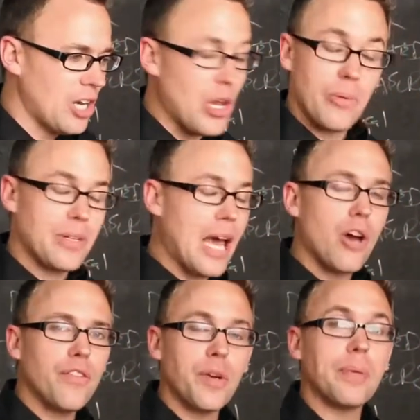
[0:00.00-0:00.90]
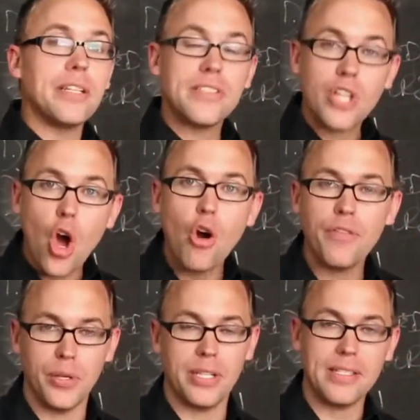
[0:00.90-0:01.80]
Or no, not overt, but it's
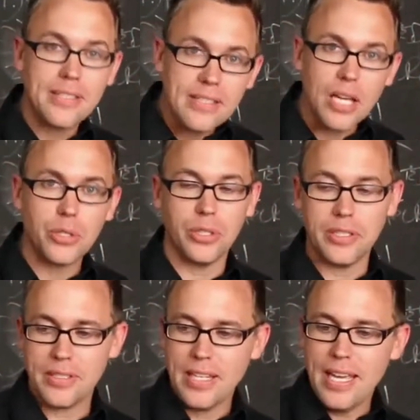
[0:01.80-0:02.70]
covert. It's subtle.